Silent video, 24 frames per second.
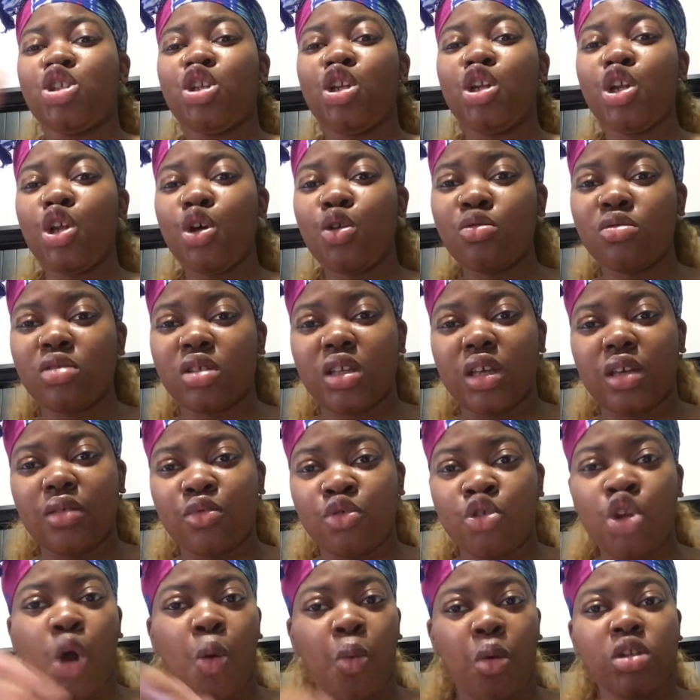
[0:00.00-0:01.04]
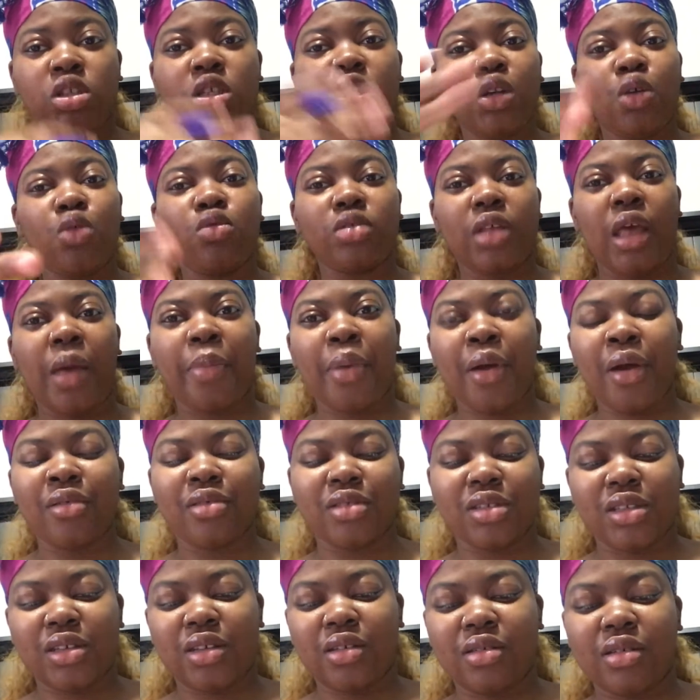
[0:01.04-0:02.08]
to lose it. You don't want to lose that
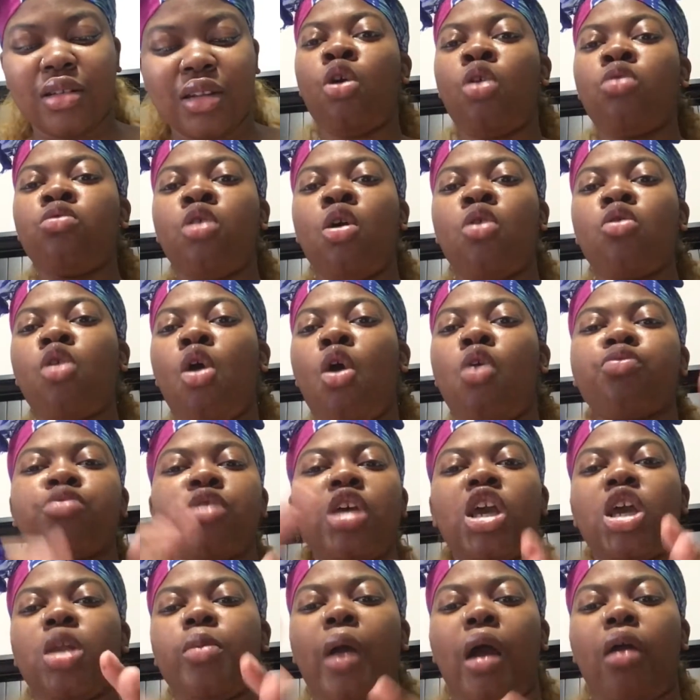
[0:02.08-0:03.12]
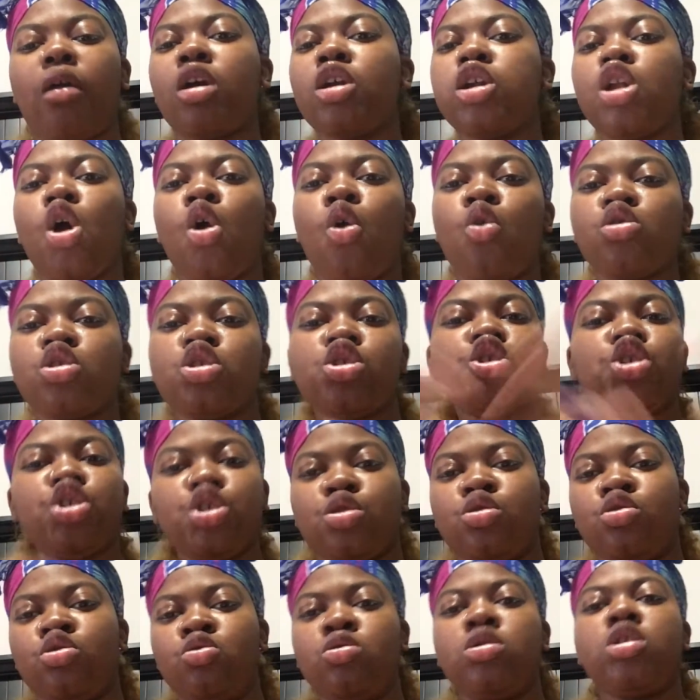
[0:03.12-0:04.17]
person. Don't go thinking about clothes and
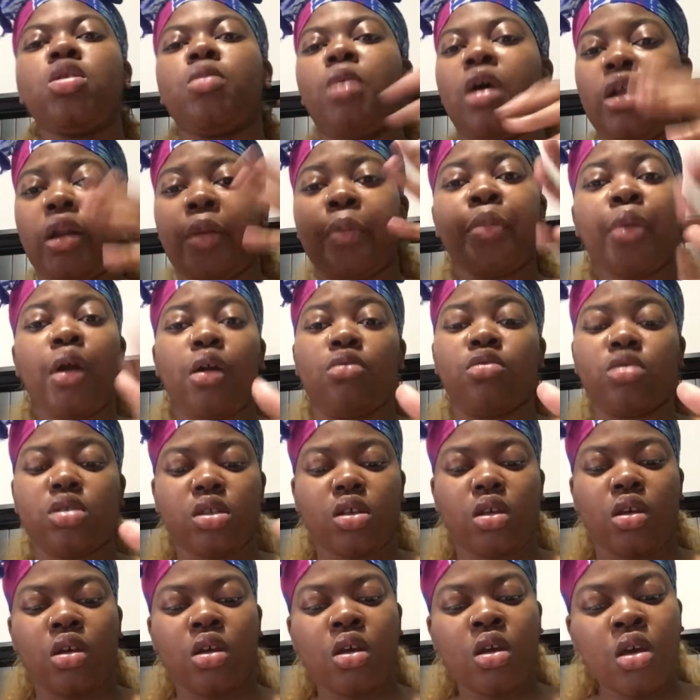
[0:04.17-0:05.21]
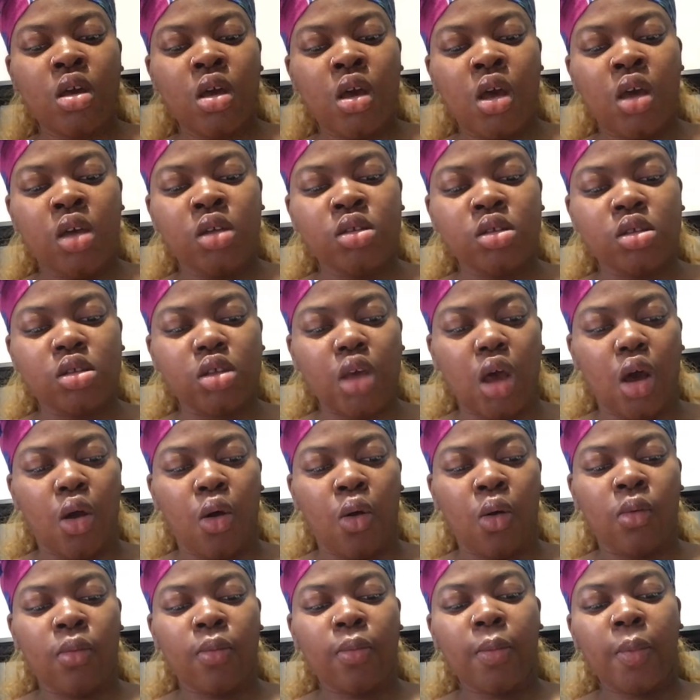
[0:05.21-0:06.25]
shoes, some other person.
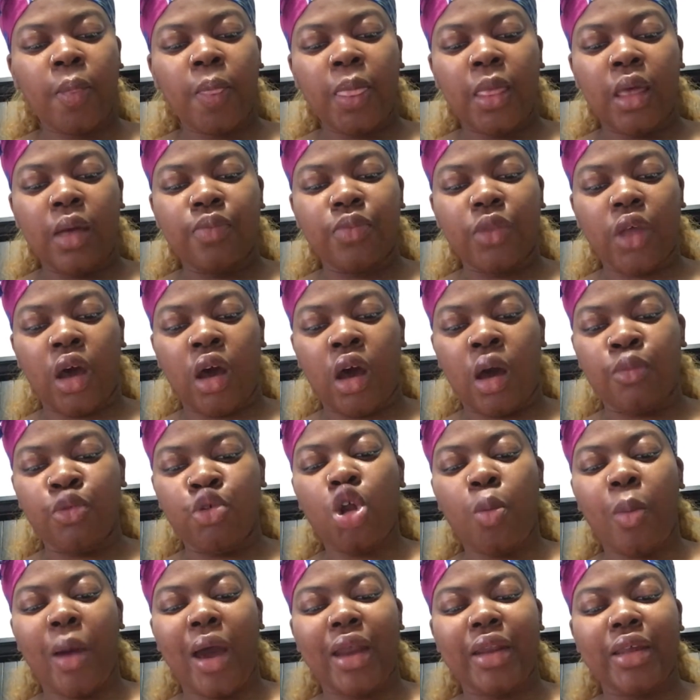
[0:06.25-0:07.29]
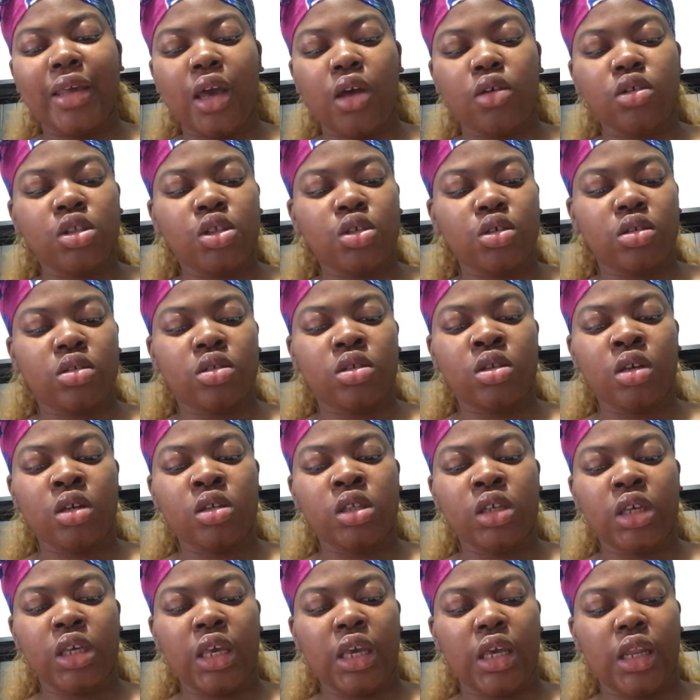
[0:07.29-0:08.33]
So, nobody else to
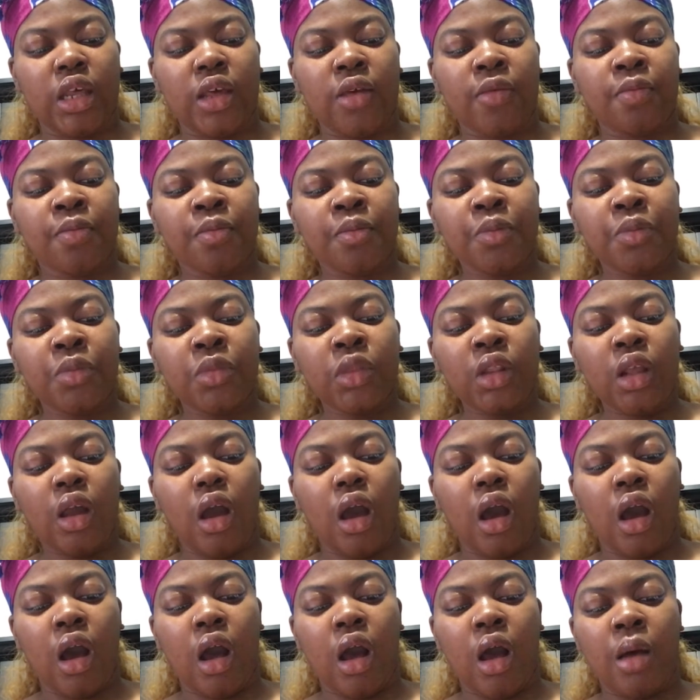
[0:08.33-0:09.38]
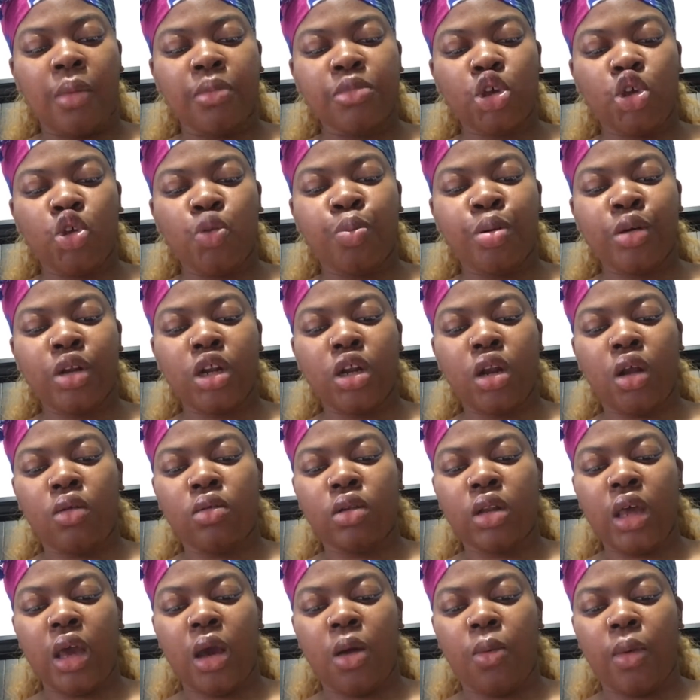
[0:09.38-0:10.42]
get it. So you put it on
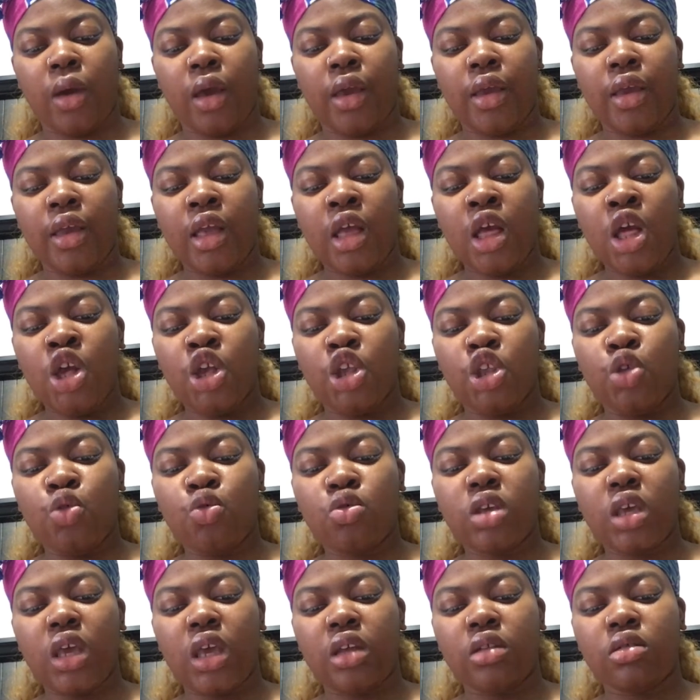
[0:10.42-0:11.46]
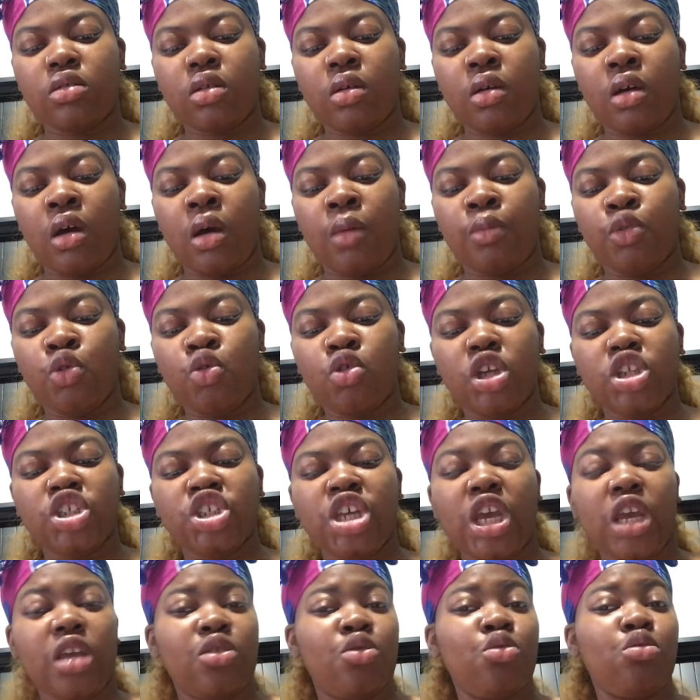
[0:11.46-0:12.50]
layaway. You can
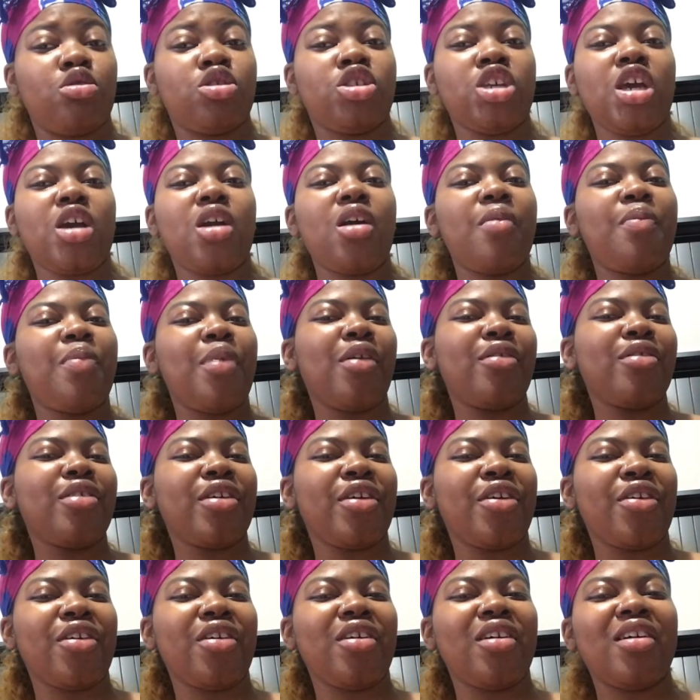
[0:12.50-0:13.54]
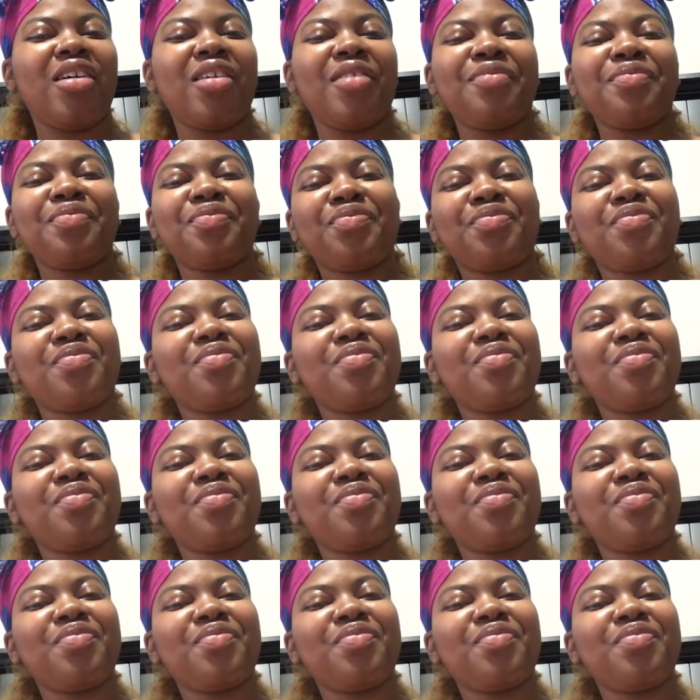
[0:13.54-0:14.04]
check up on a girl.